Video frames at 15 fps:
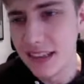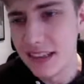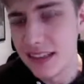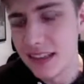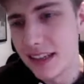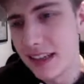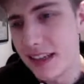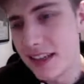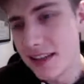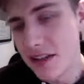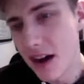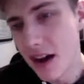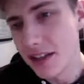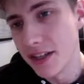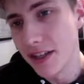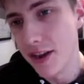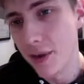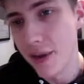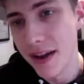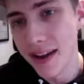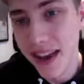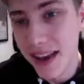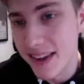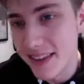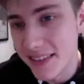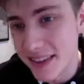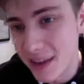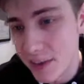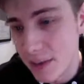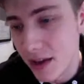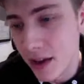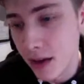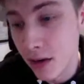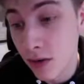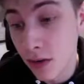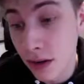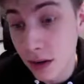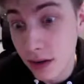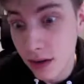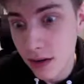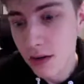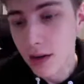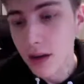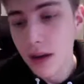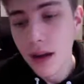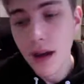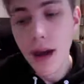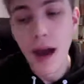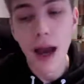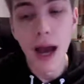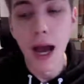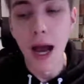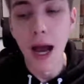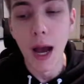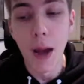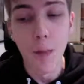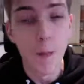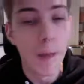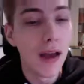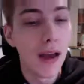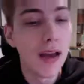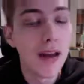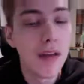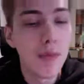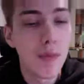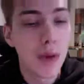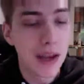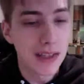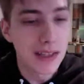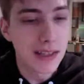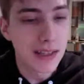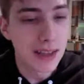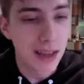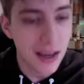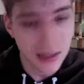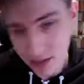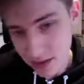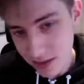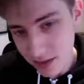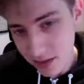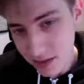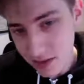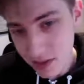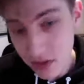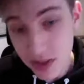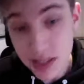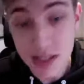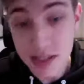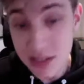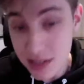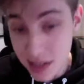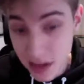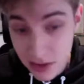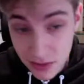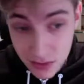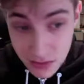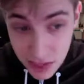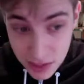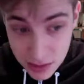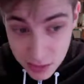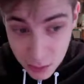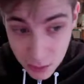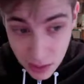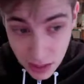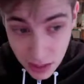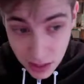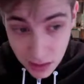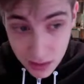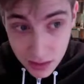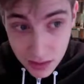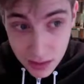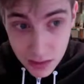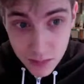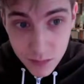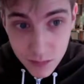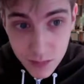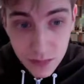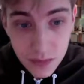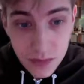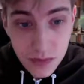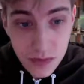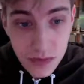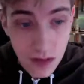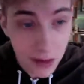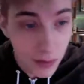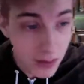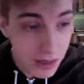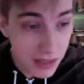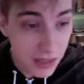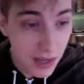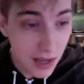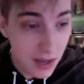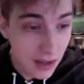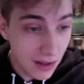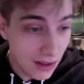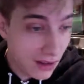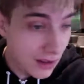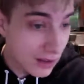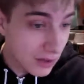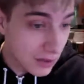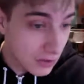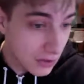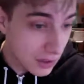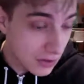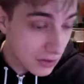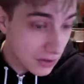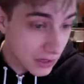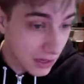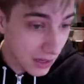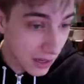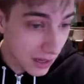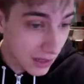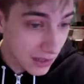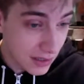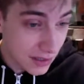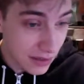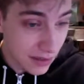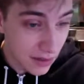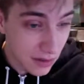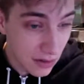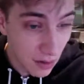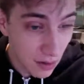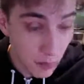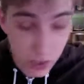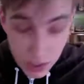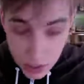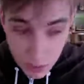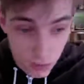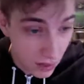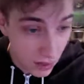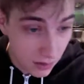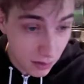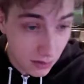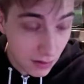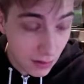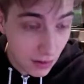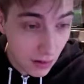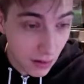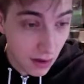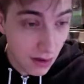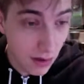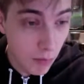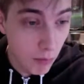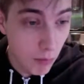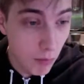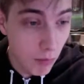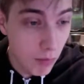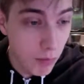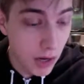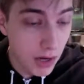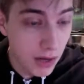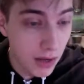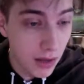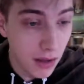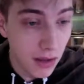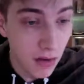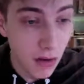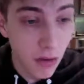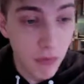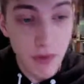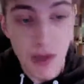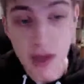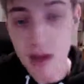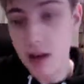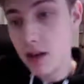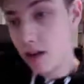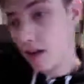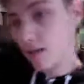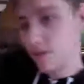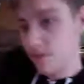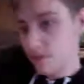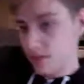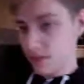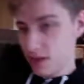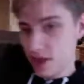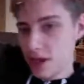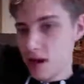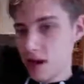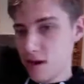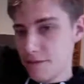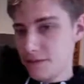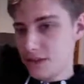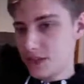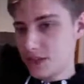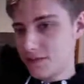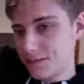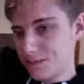it's hard to know when anything began or ended. But yes, so this is the second load of kits that we're getting. Now this kit is really interesting. It's completely red, but on the cuffs